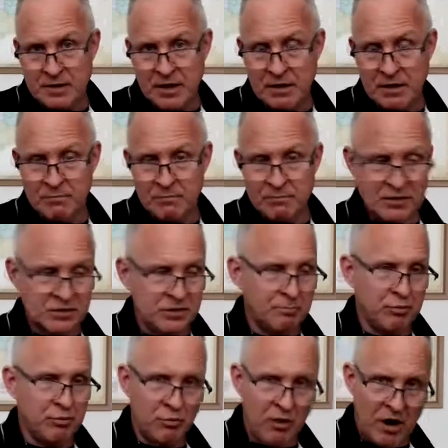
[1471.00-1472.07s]
um, is
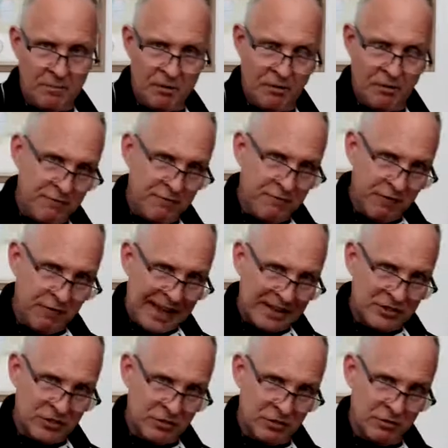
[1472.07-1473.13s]
the primary
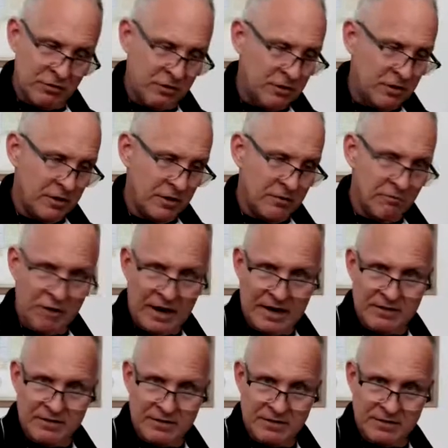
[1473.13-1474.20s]
flexor,
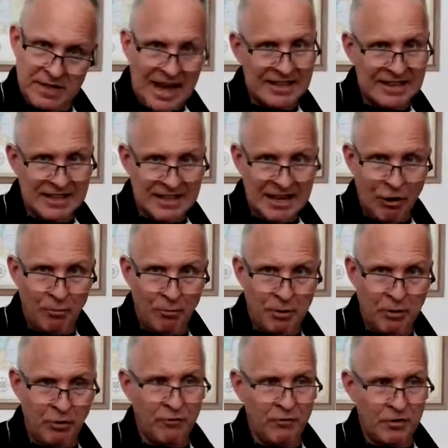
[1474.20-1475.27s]
right, at the
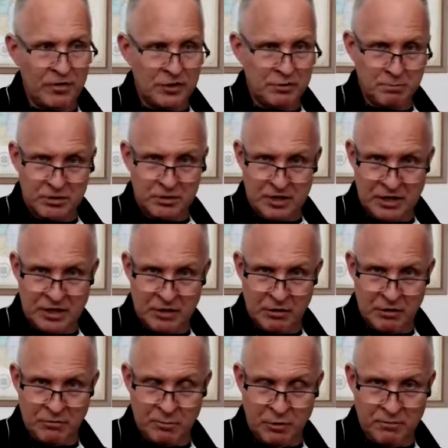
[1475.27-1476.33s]
elbow for this
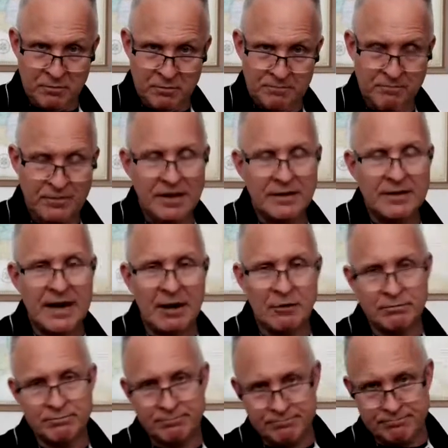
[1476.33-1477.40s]
particular movement.
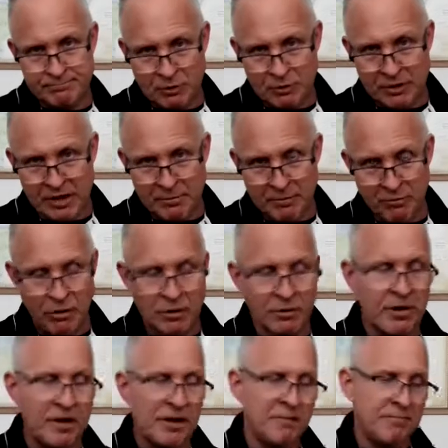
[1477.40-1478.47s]
Now, don't get me
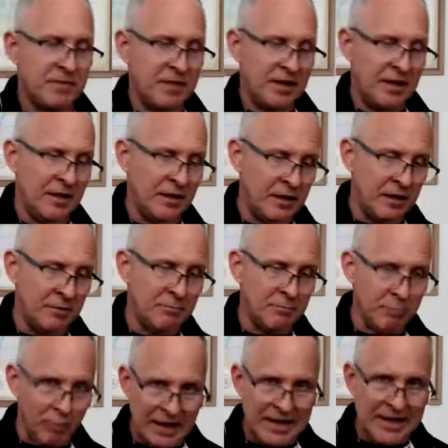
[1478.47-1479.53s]
wrong. The uh,
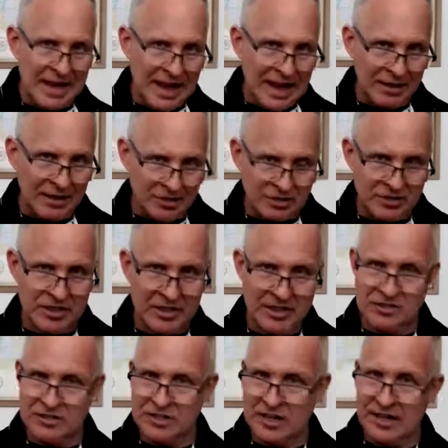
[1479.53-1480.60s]
brachialis
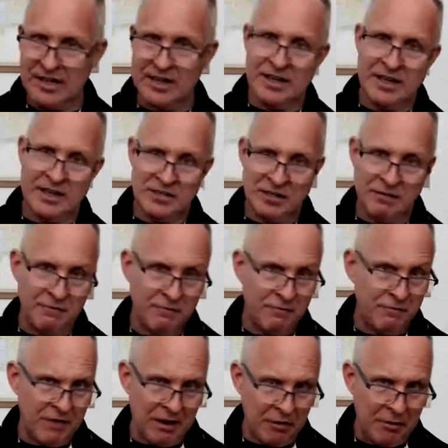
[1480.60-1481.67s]
is a is a
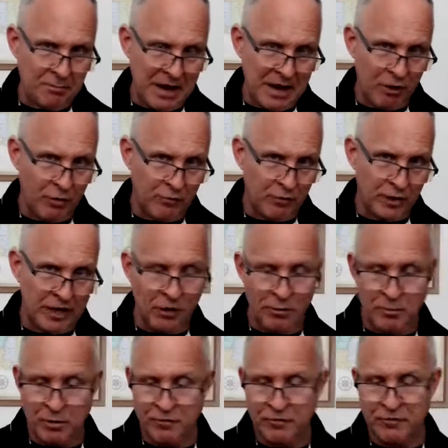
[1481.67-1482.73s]
very powerful
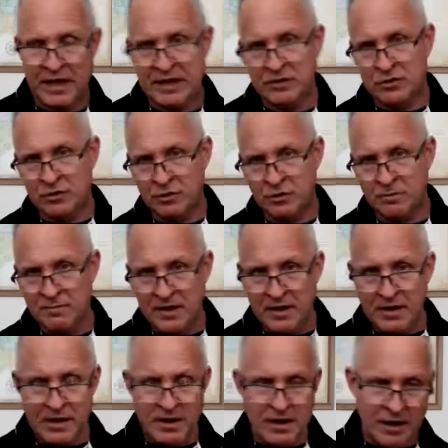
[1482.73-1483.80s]
elbow flexor,
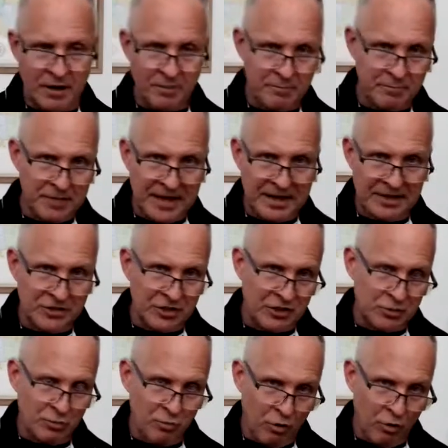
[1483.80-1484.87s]
um, and it
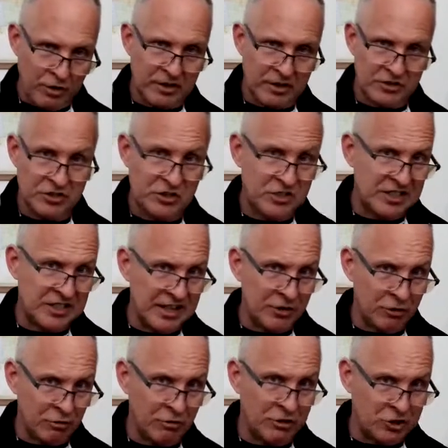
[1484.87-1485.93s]
does work
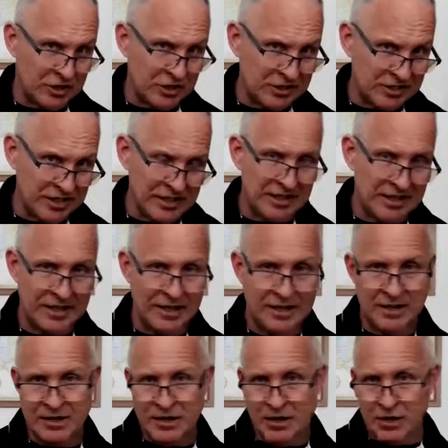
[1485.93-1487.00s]

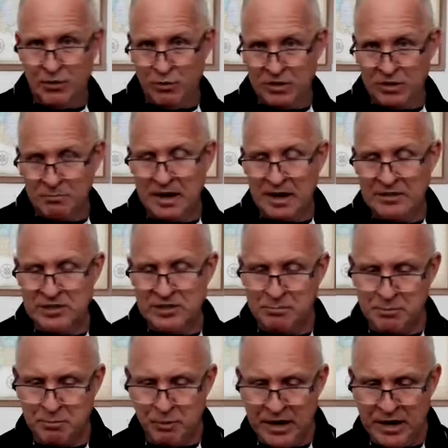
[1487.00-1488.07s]
synergistically with the
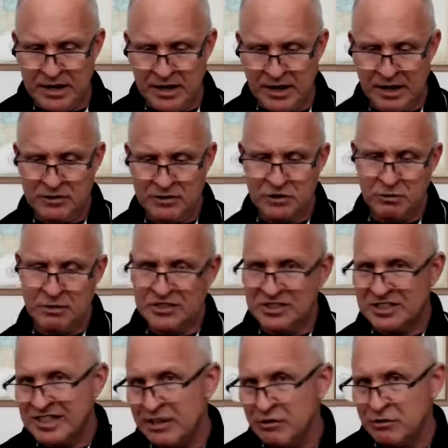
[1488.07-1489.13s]
biceps brachii. So a
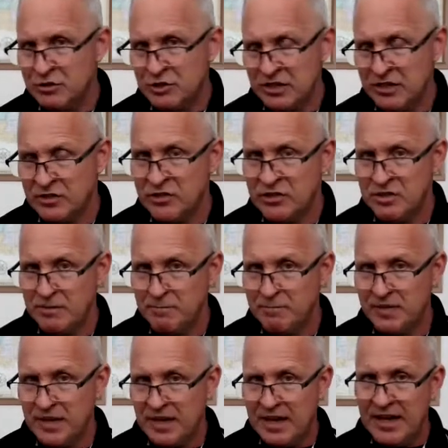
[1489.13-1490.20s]
synergist
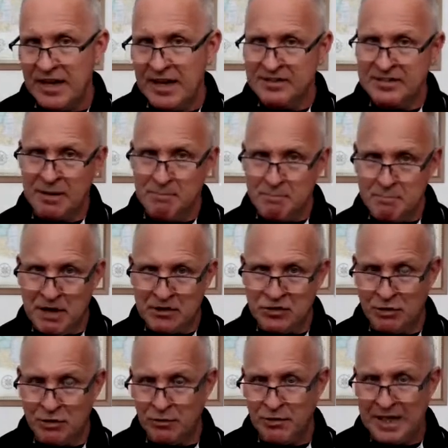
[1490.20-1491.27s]
is a
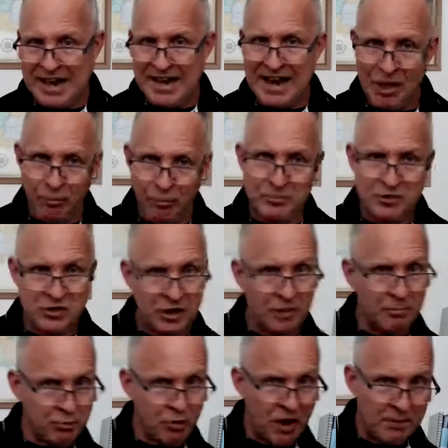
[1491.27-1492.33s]
muscle that helps
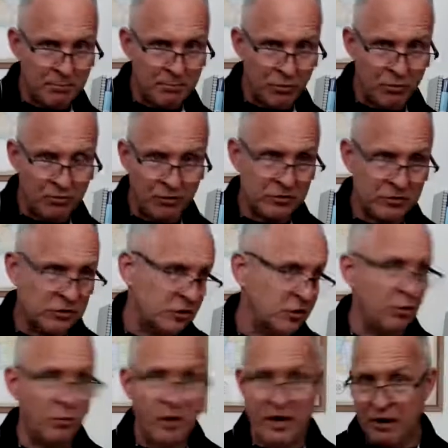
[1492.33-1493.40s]
the prime mover
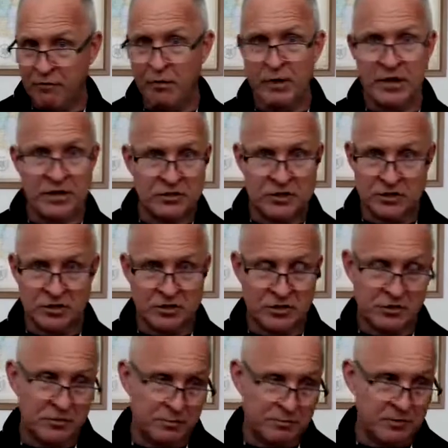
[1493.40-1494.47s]
do whatever it is
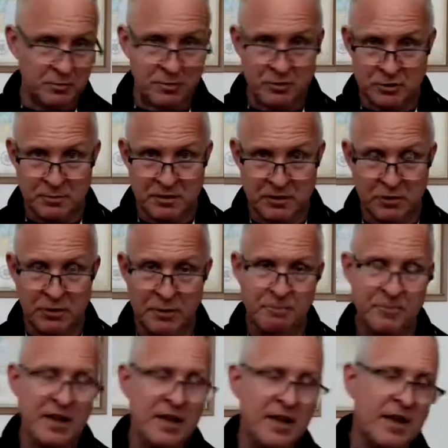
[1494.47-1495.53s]
it's supposed to be doing.
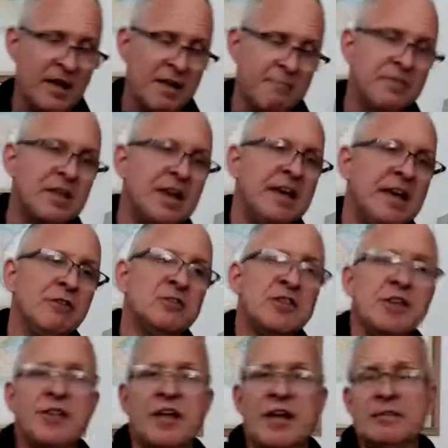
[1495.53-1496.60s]
Here's
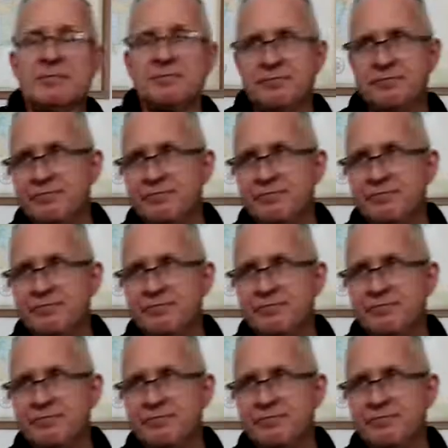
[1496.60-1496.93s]
the thing,